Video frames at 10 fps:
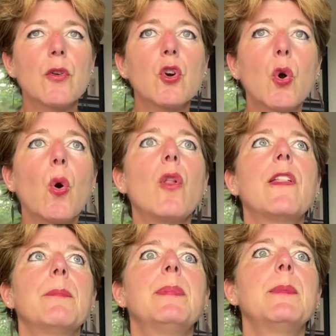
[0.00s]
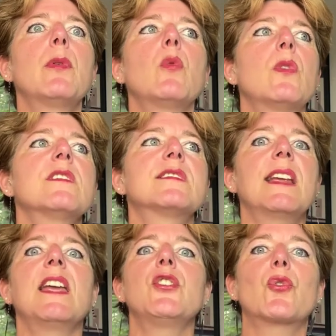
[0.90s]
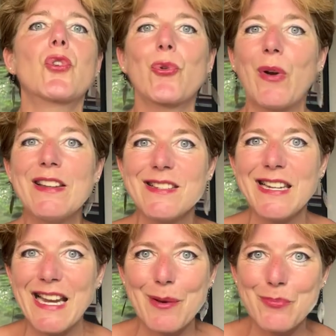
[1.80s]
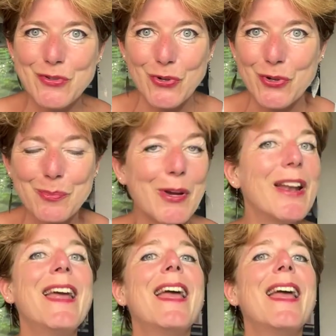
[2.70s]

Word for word: The goal that people will say you're crazy and absurd, but